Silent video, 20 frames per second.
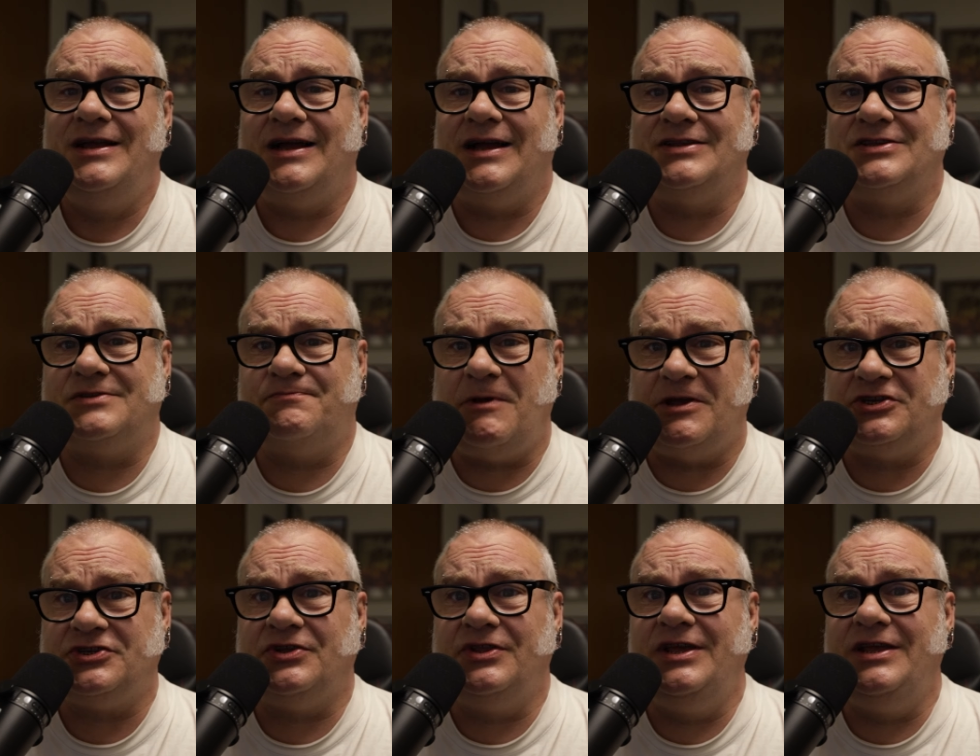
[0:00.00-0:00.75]

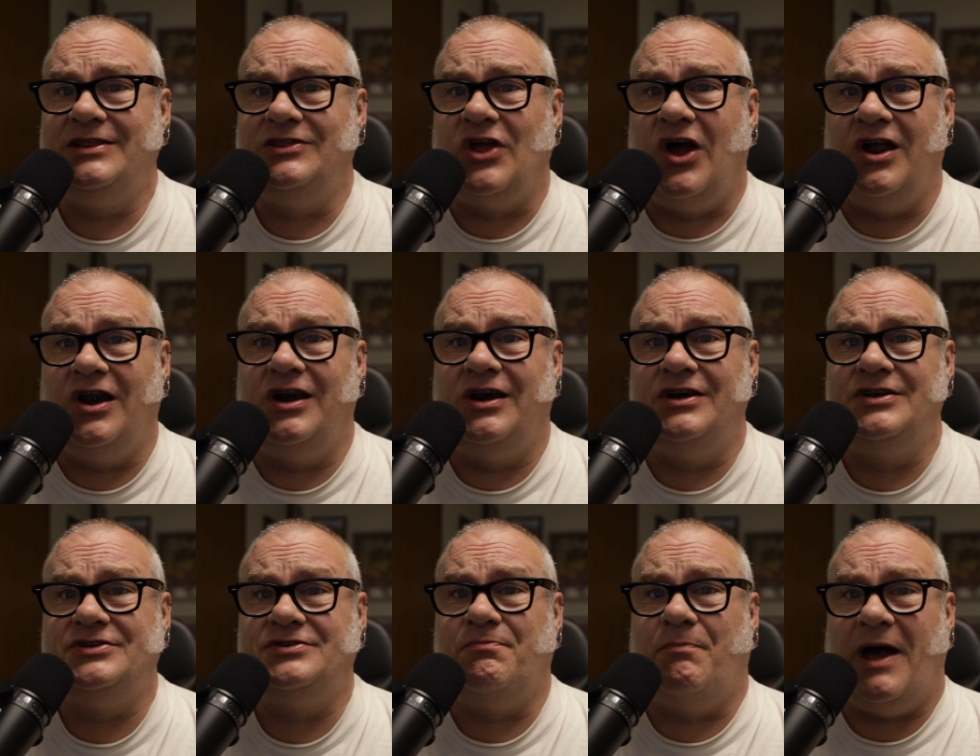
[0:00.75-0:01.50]
especially
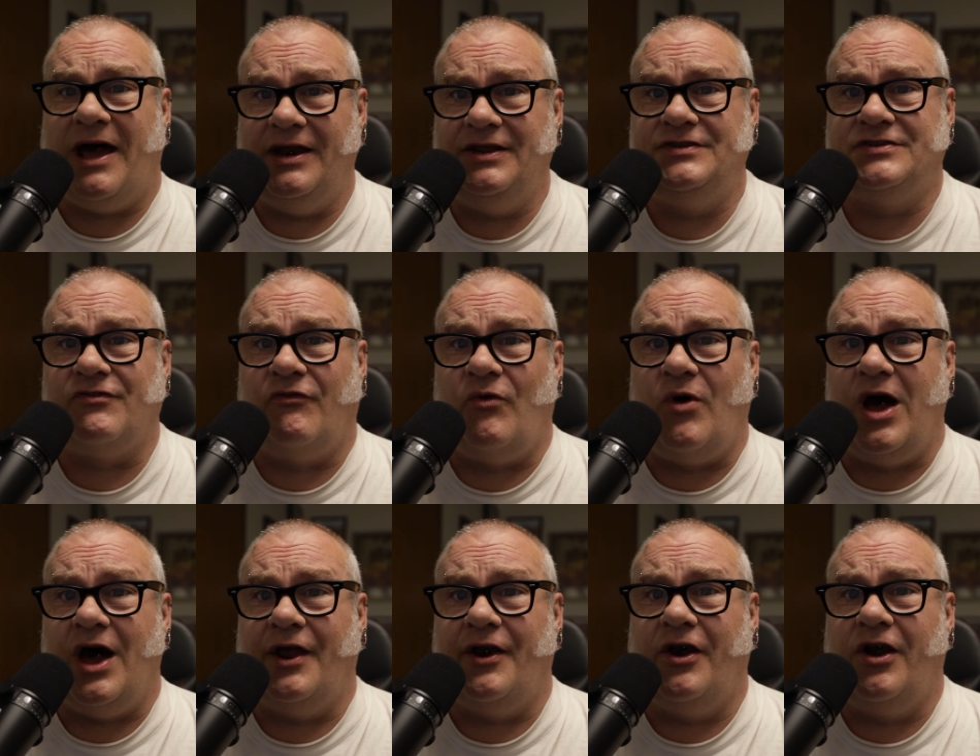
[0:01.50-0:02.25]
large bodies of
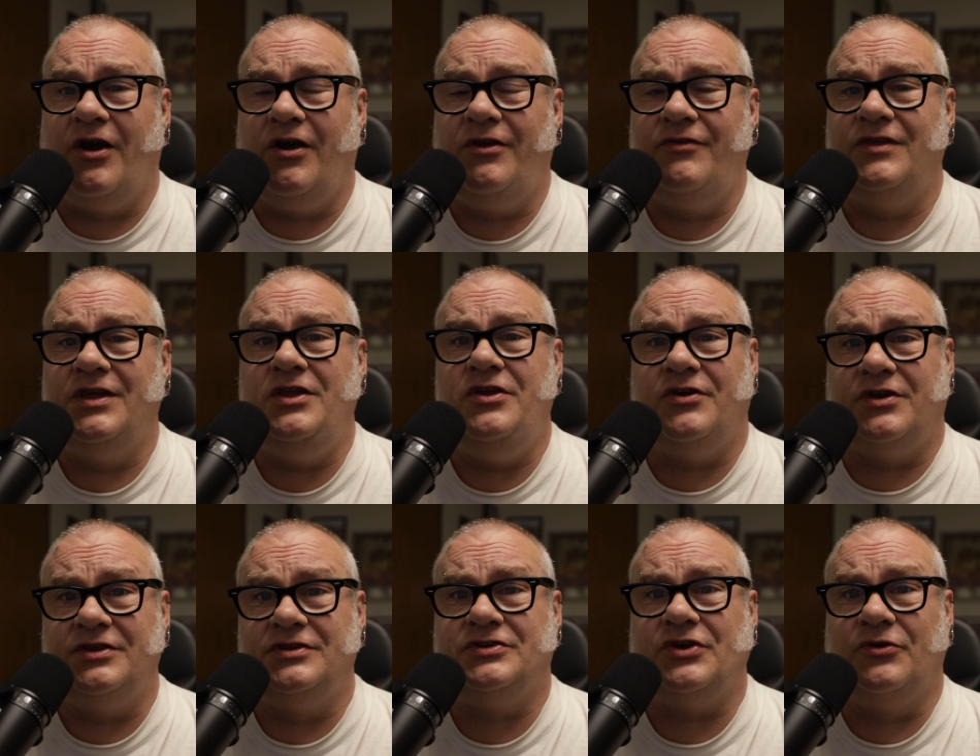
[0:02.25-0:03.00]
water that you
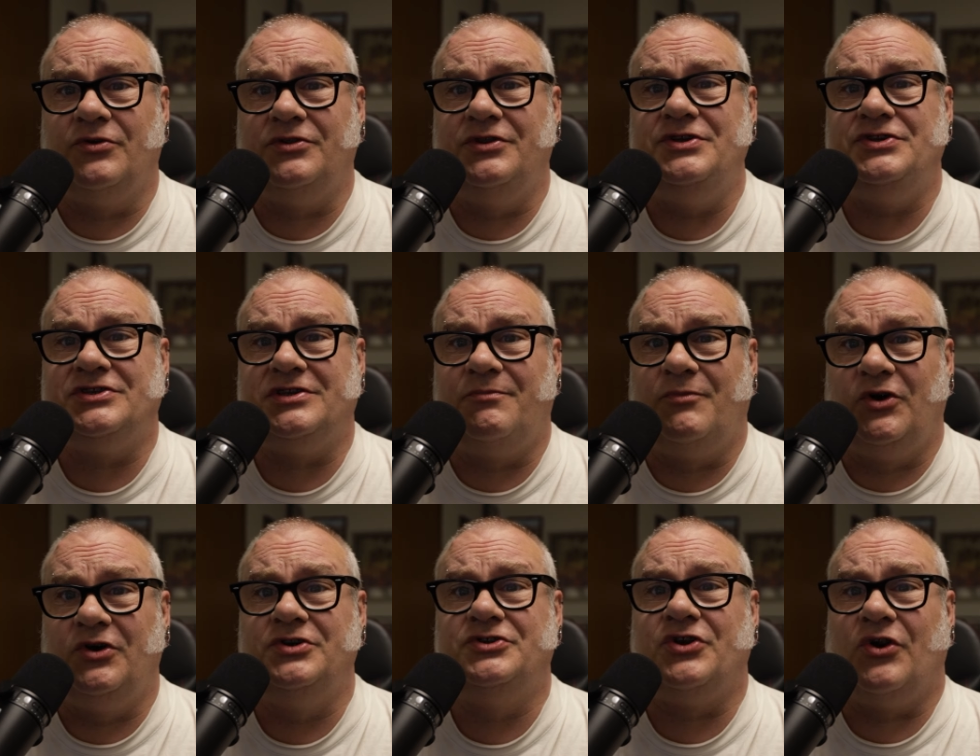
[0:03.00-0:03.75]
can totally
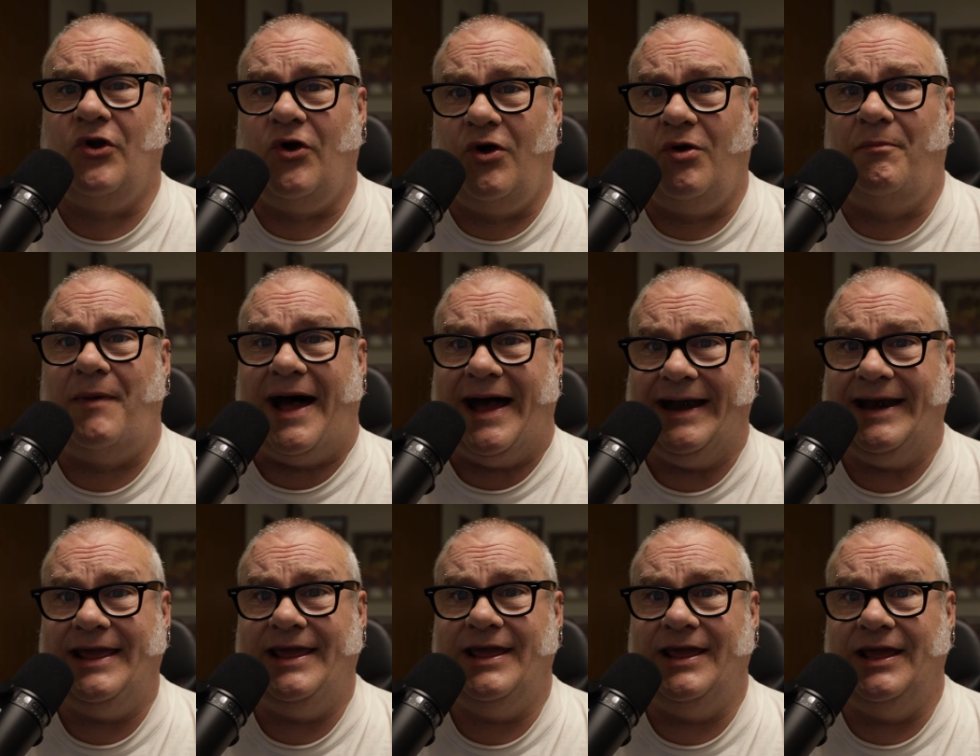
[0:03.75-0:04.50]
submerge your whole
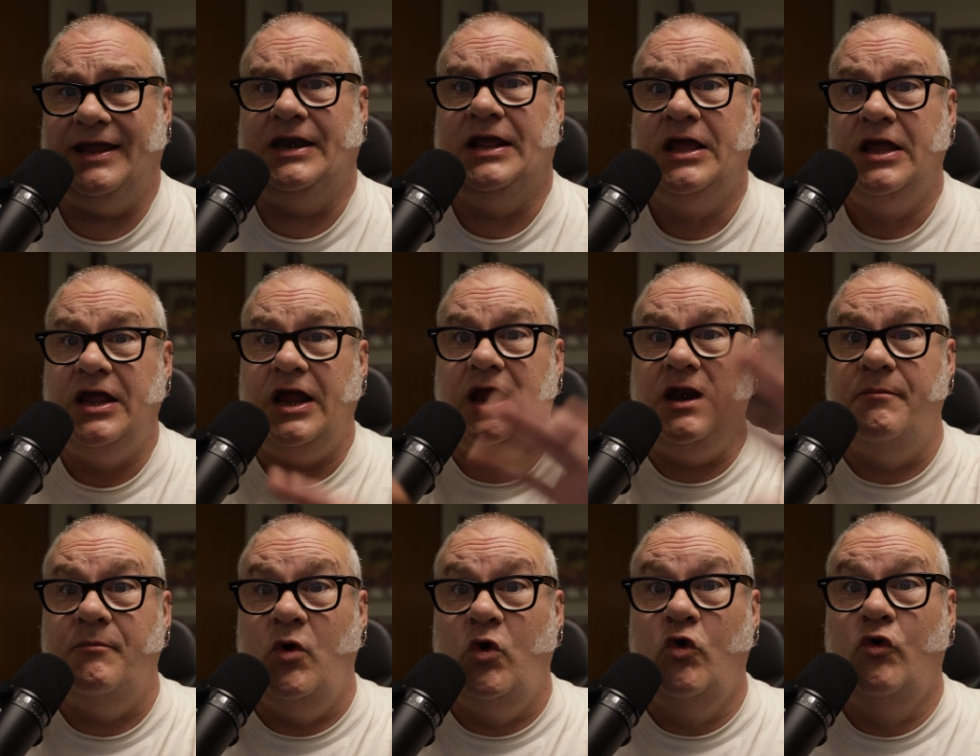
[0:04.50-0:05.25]
body in
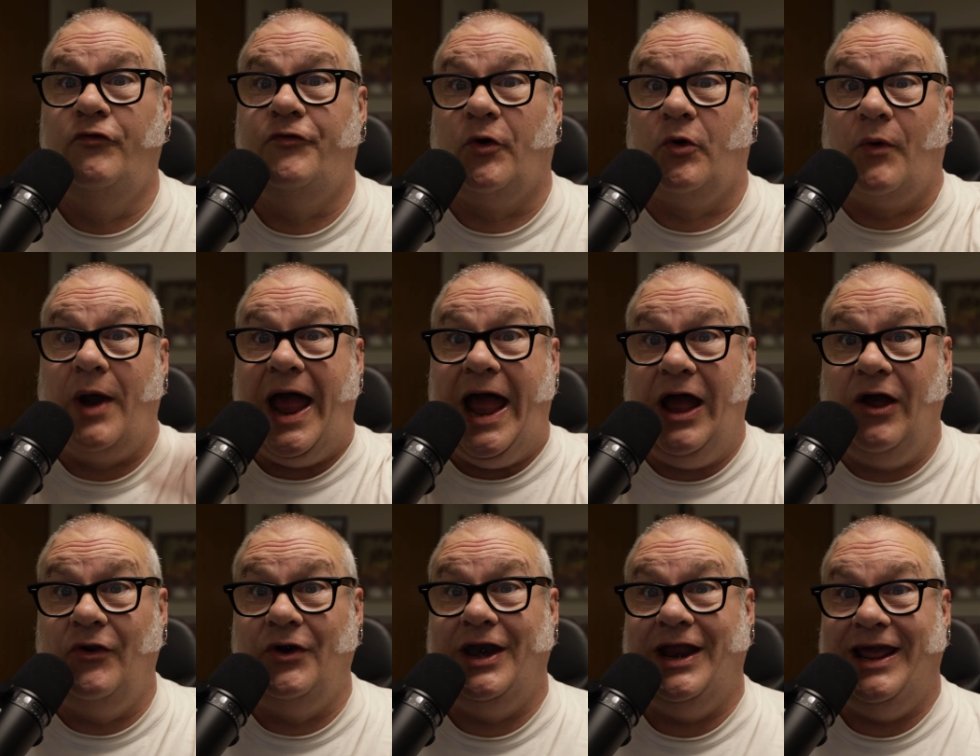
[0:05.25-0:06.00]
and move
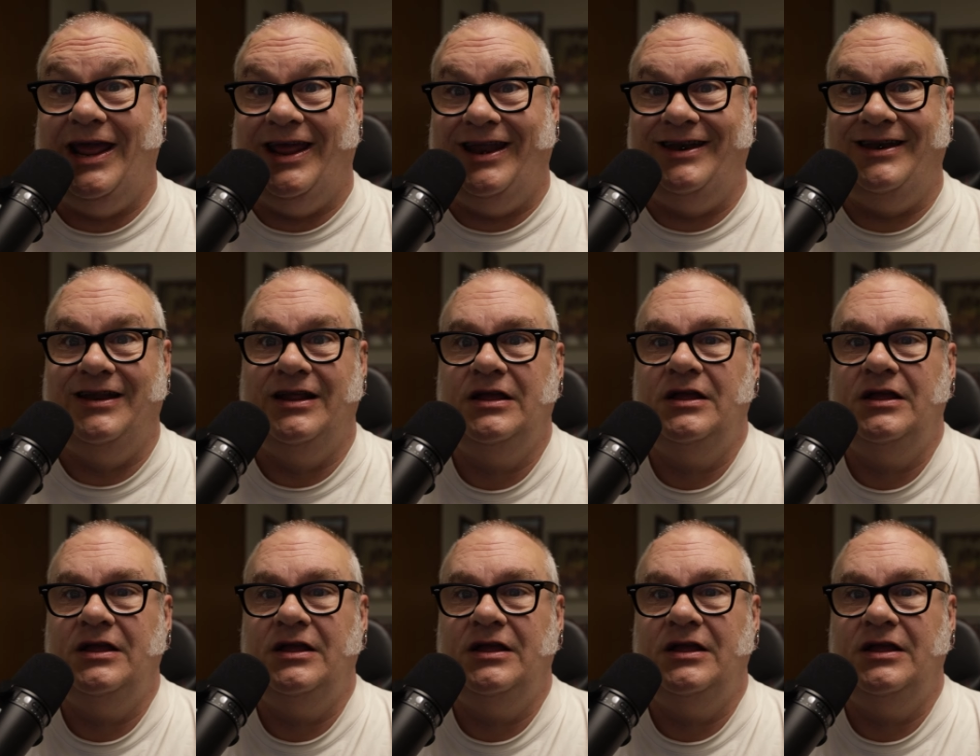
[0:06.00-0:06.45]
around in.